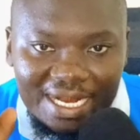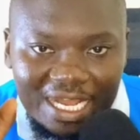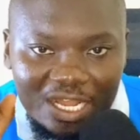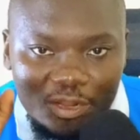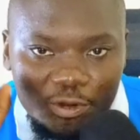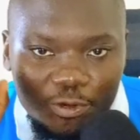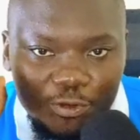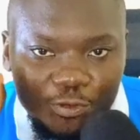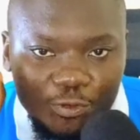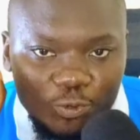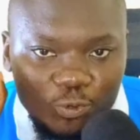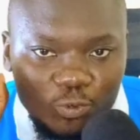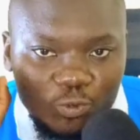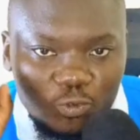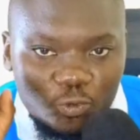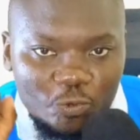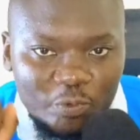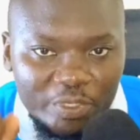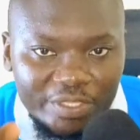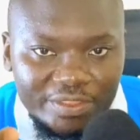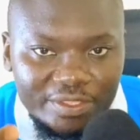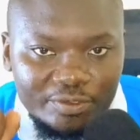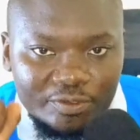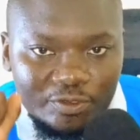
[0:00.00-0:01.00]
allow you to
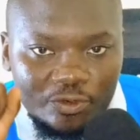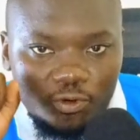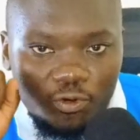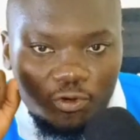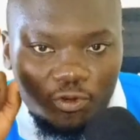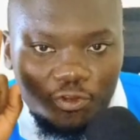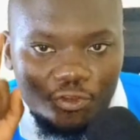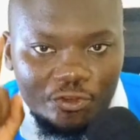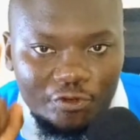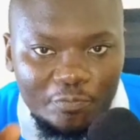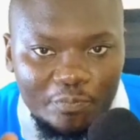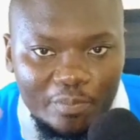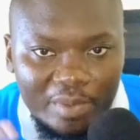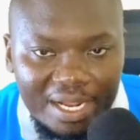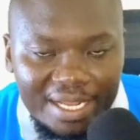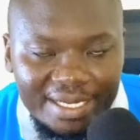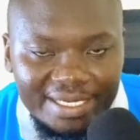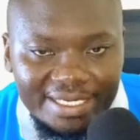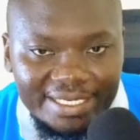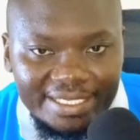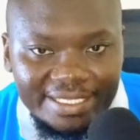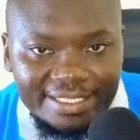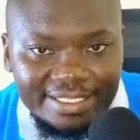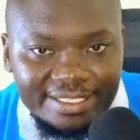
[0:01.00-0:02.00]
withdraw your
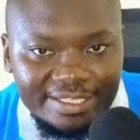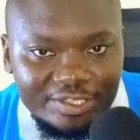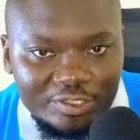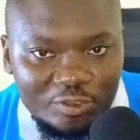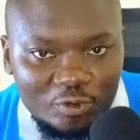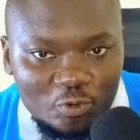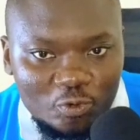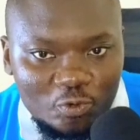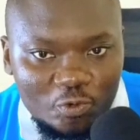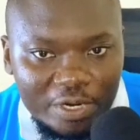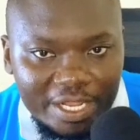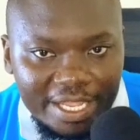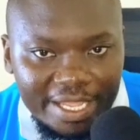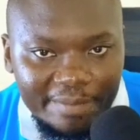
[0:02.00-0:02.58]
money through